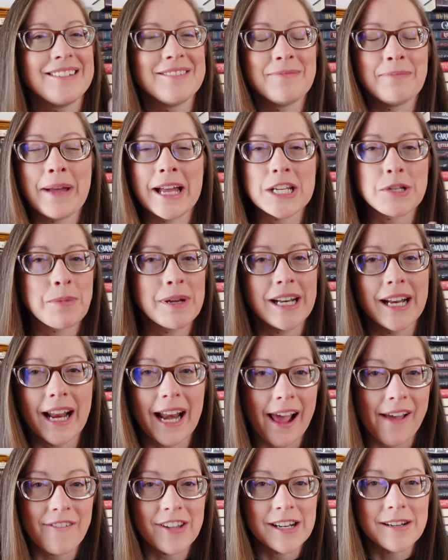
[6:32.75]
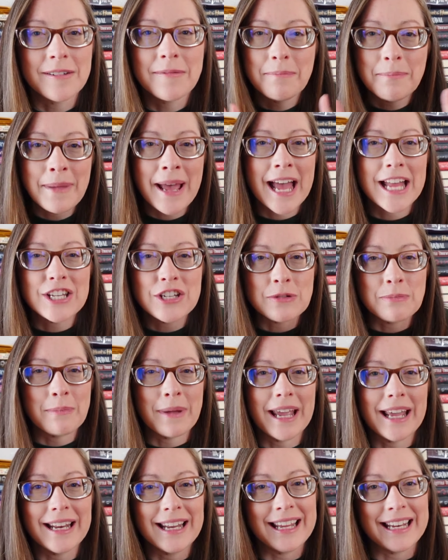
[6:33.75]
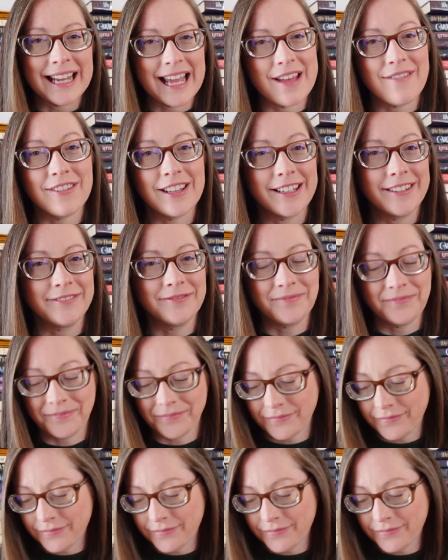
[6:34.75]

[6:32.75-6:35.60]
match made in heaven, match made in heaven.